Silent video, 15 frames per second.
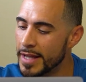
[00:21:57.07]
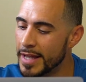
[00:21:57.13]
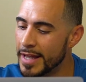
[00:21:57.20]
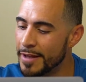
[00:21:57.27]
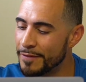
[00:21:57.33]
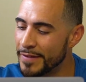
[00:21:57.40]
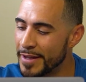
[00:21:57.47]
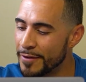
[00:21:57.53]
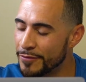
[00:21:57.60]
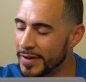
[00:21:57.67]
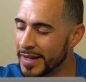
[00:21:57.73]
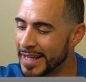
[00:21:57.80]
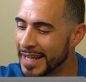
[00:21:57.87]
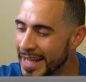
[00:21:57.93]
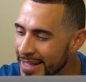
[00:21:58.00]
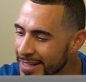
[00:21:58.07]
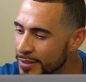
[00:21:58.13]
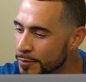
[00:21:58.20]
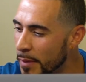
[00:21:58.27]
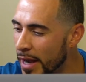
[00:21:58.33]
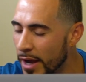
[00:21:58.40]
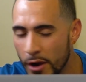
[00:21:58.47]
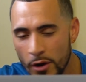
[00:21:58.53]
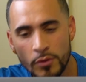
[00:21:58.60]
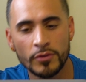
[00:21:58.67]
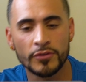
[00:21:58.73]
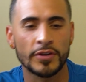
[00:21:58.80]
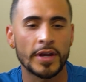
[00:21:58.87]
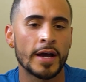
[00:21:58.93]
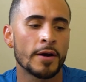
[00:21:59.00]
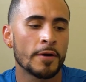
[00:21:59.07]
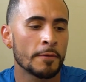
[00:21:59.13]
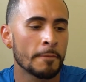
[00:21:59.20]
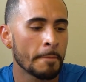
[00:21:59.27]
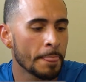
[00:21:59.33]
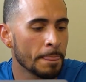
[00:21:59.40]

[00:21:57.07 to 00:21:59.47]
if a kid is my own child,